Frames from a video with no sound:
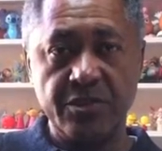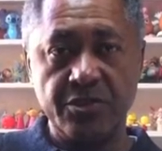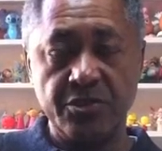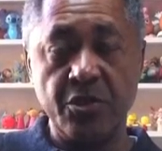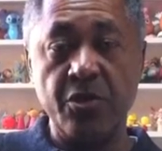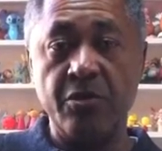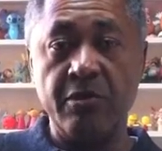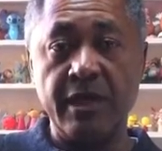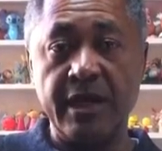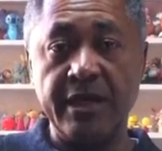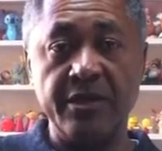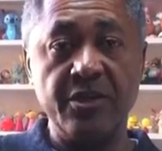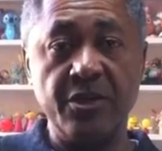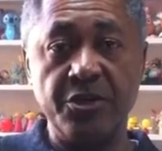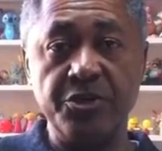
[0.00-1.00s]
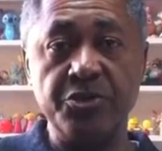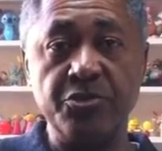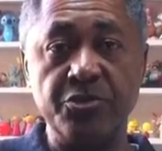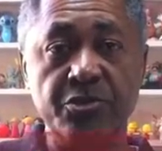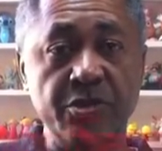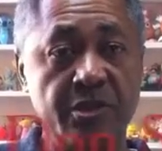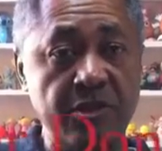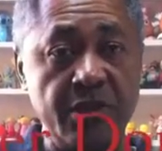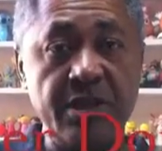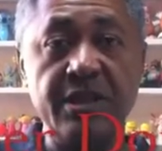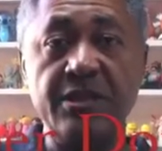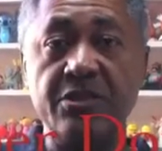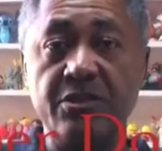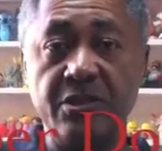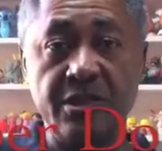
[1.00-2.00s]
So I encourage you to look
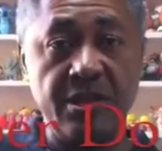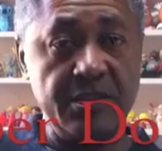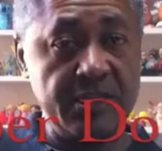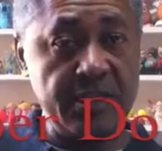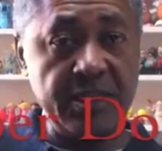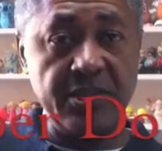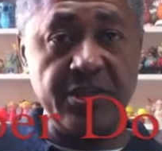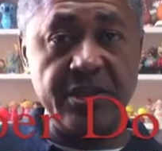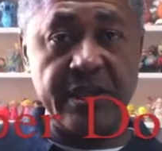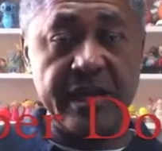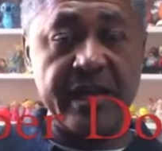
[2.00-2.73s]
and to continue to